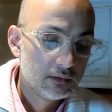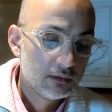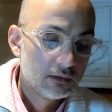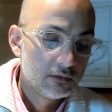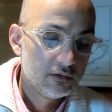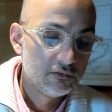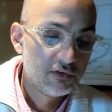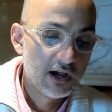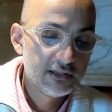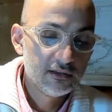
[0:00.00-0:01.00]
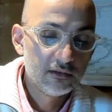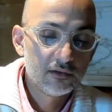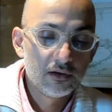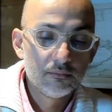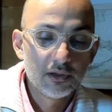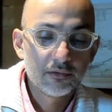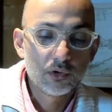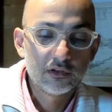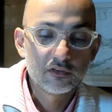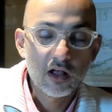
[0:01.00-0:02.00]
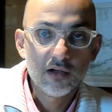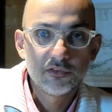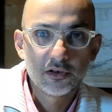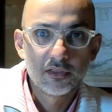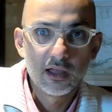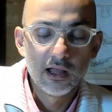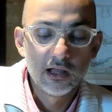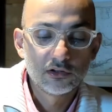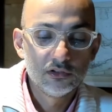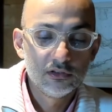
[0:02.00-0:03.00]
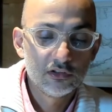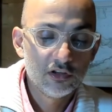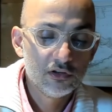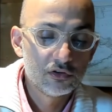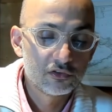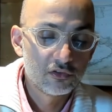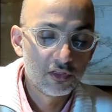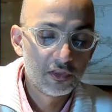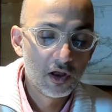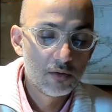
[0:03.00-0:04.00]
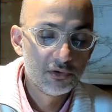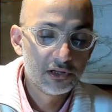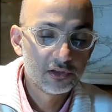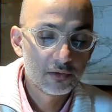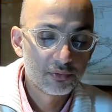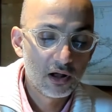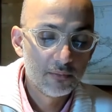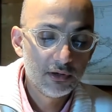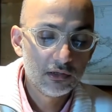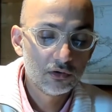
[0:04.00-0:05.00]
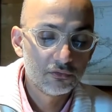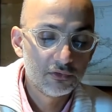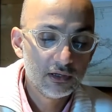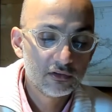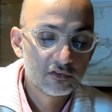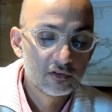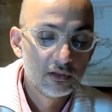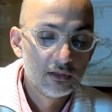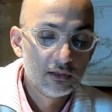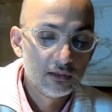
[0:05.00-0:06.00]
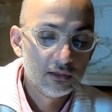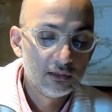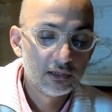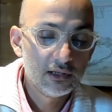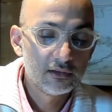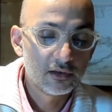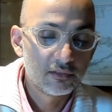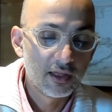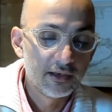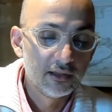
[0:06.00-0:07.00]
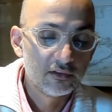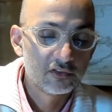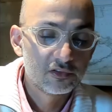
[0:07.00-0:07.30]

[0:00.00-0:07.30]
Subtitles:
divided, remember what's after the condition goes to the denominator, probability of x greater than x,